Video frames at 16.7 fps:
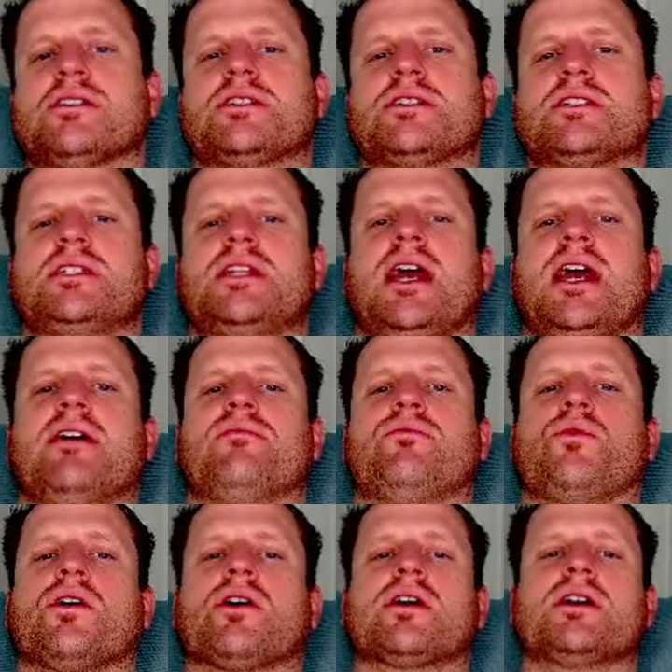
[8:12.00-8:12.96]
a day of
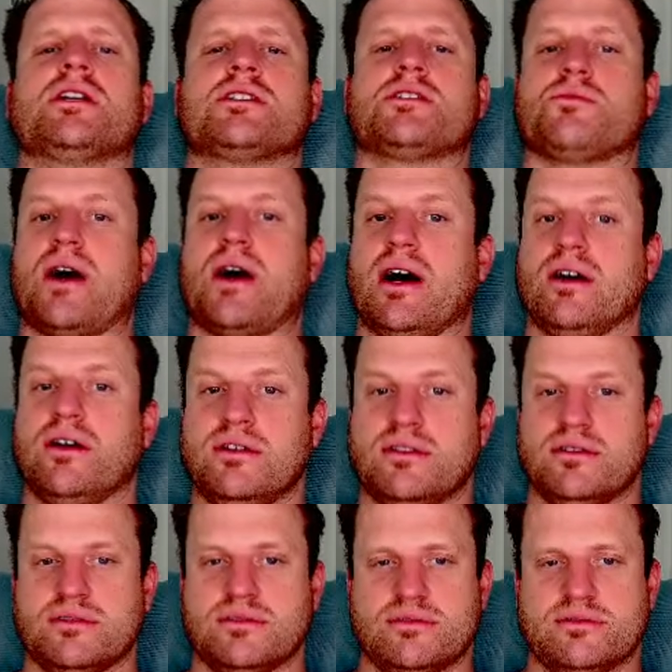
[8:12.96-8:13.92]
work as well,
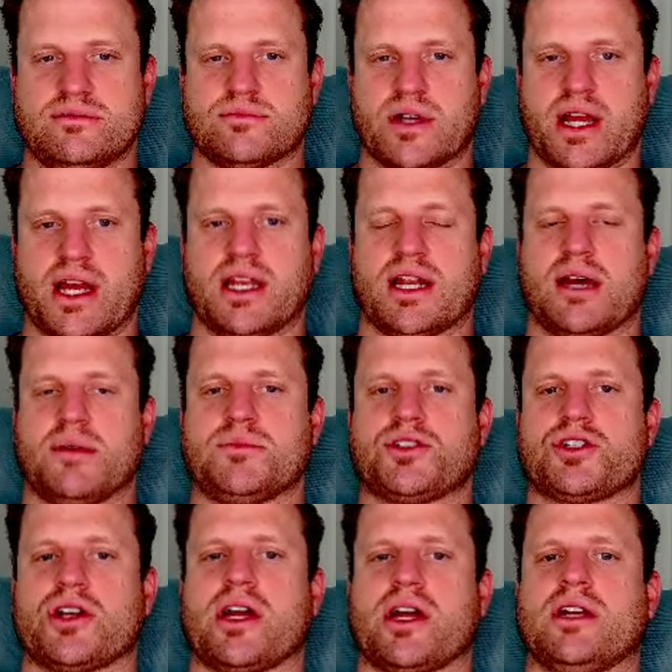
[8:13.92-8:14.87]
right? I'm sure
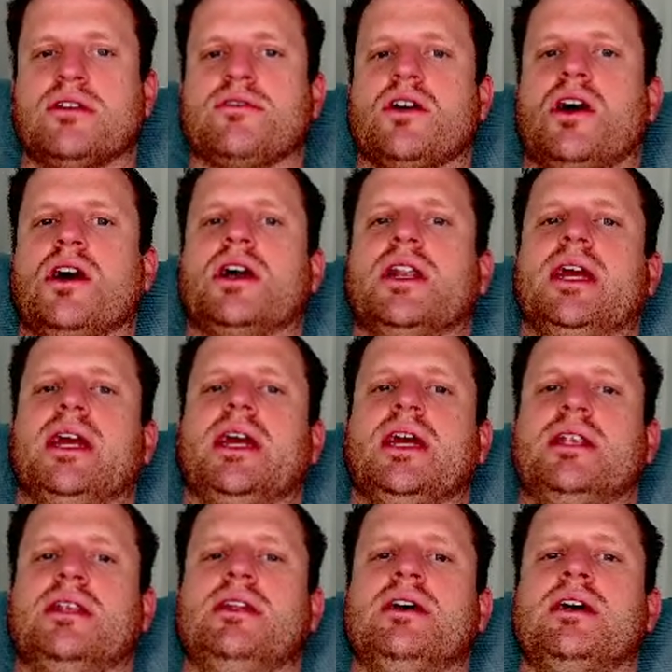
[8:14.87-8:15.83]
I could have gone
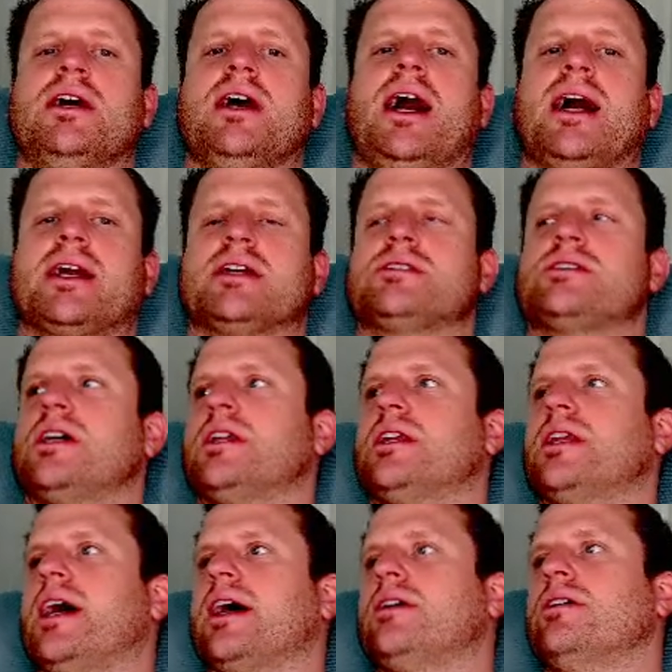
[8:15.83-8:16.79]
in. I guess I
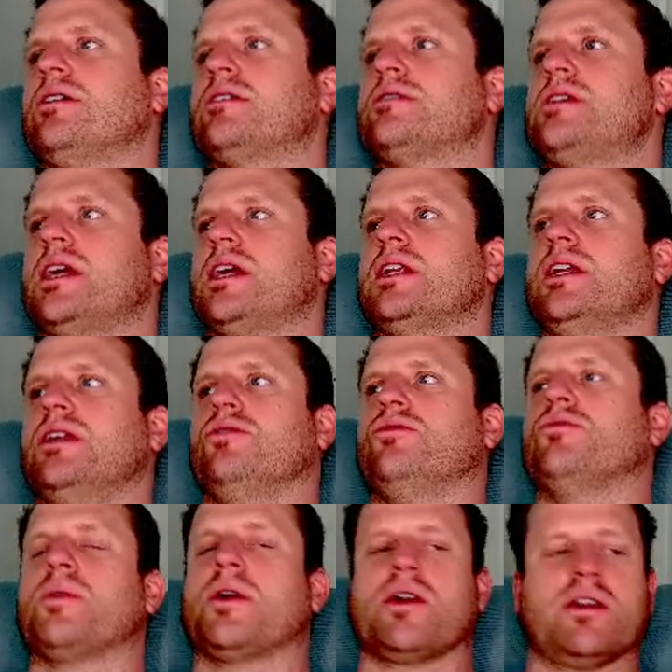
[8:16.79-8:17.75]
could have taken an
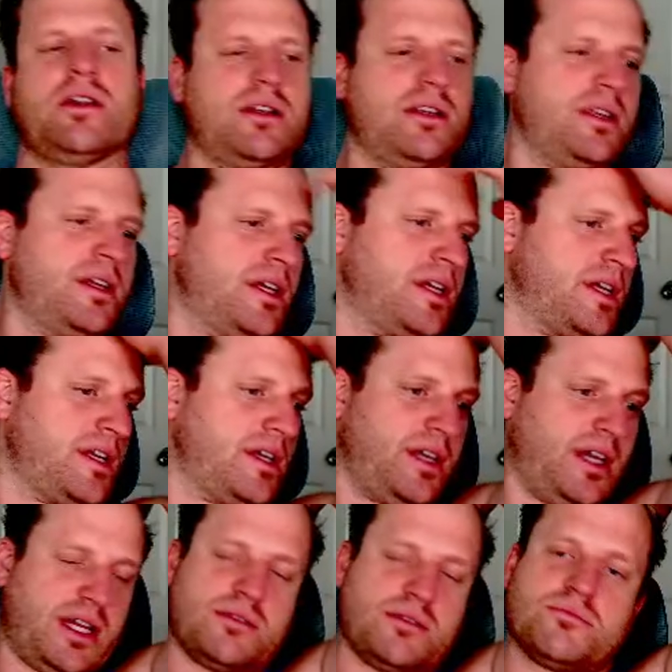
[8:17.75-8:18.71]
Uber
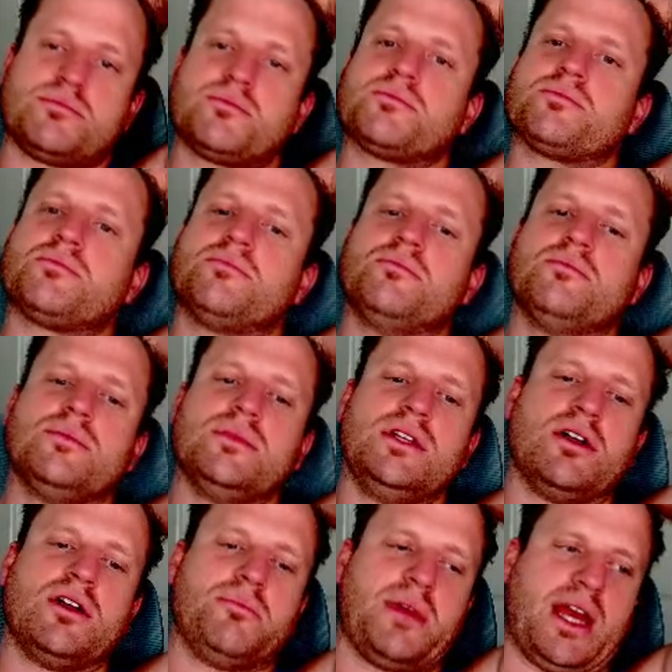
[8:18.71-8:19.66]
and
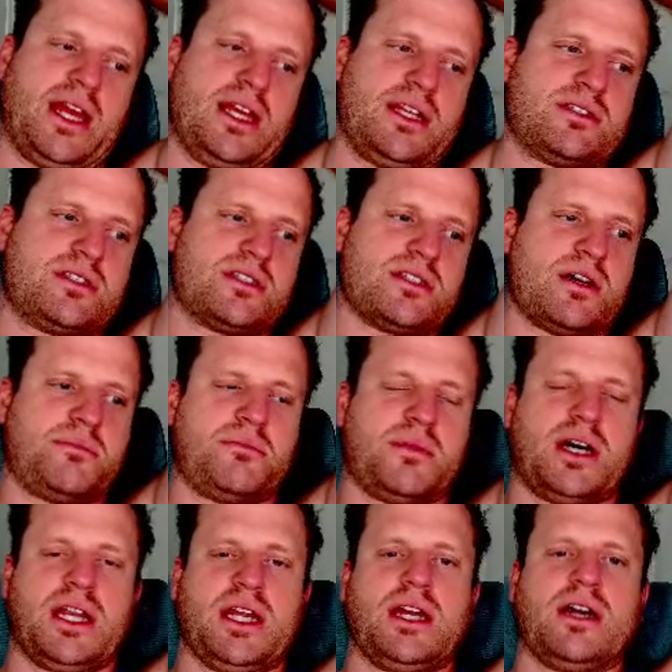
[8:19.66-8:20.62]
made some
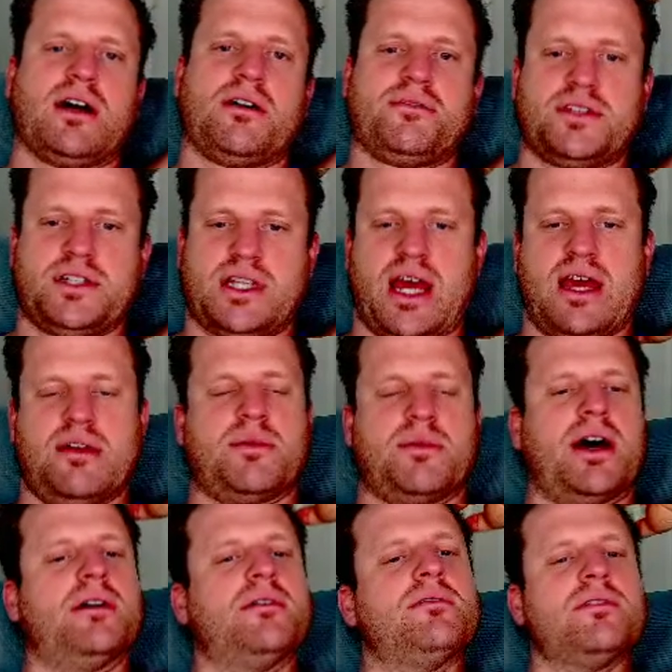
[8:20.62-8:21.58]
money off the day,
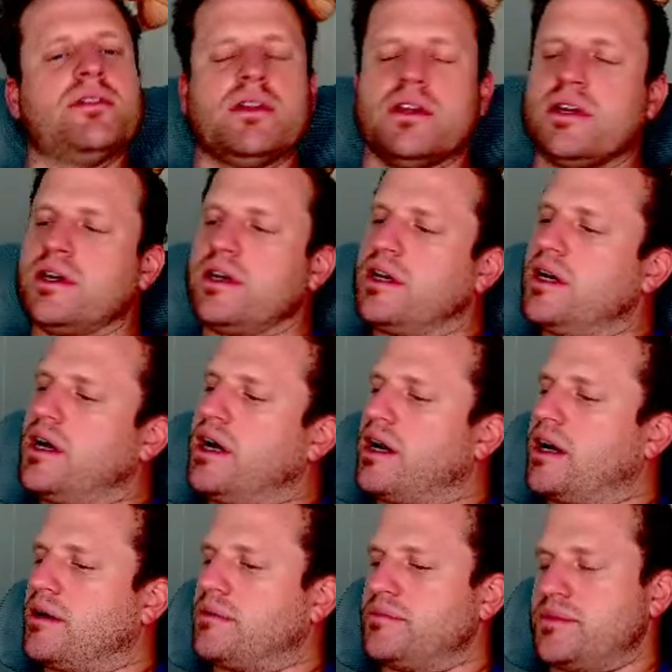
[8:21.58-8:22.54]
but
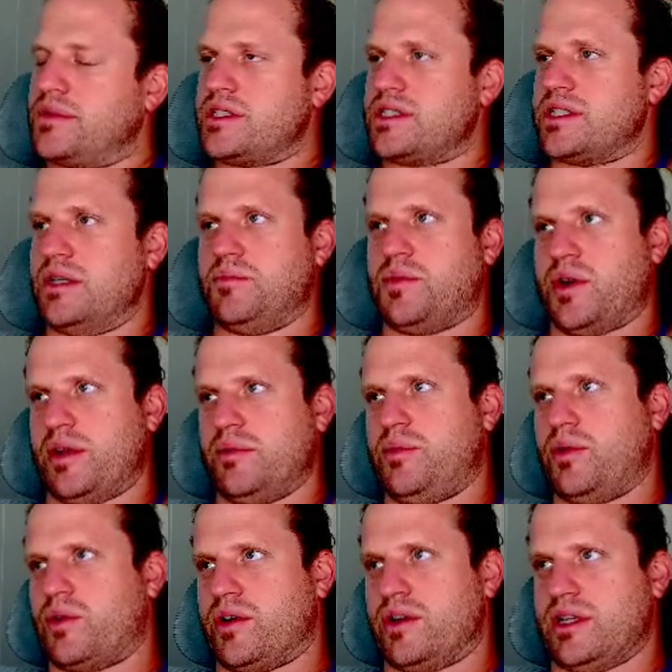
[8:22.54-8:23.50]
this seemed pretty
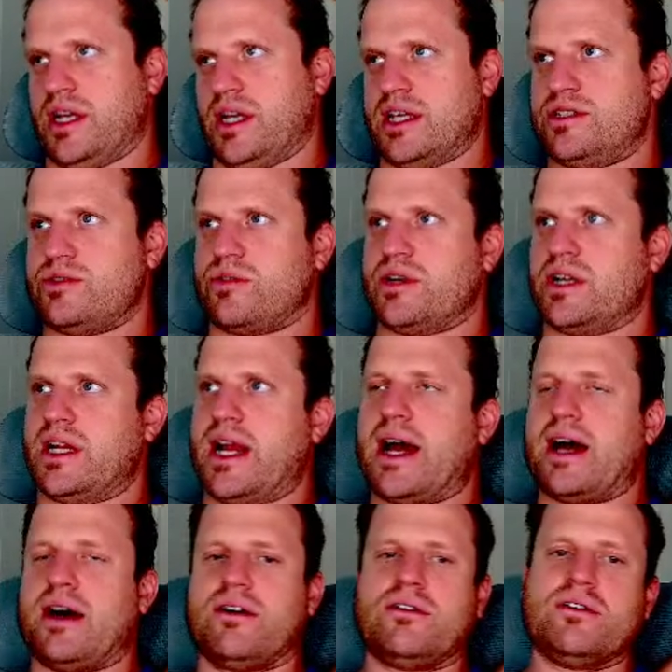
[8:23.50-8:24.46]
important to get sorted
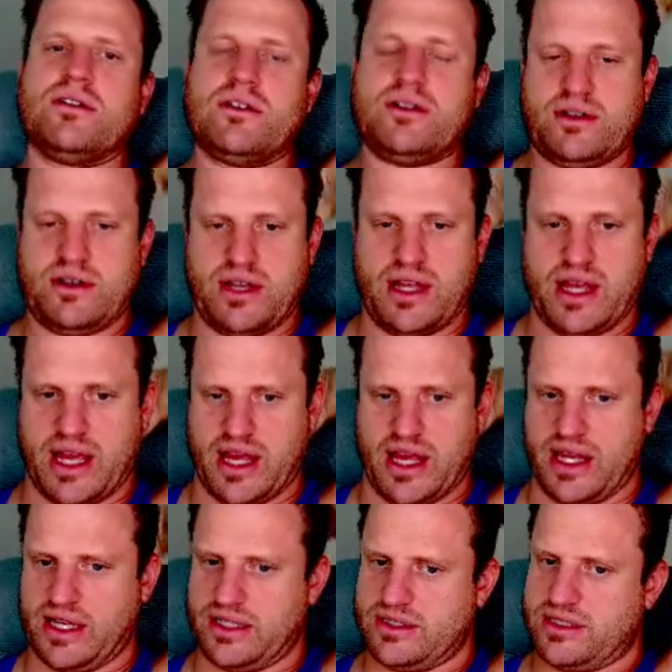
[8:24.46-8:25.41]
out.
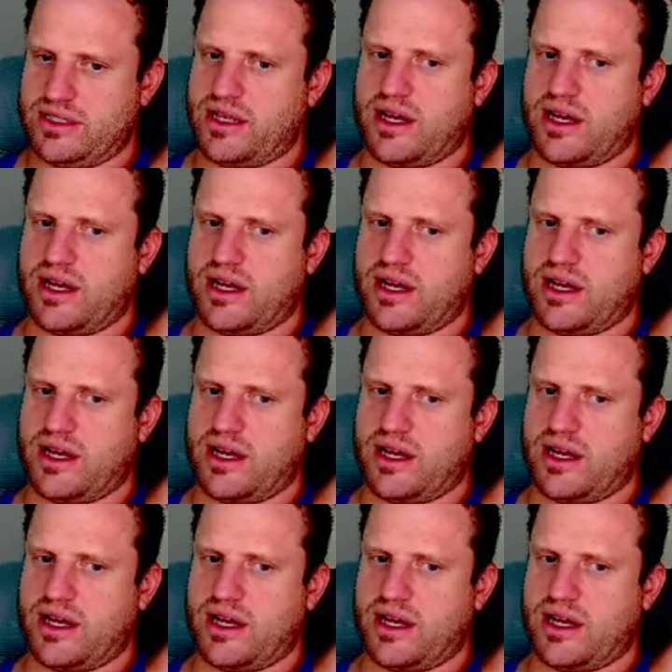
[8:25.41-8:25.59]
And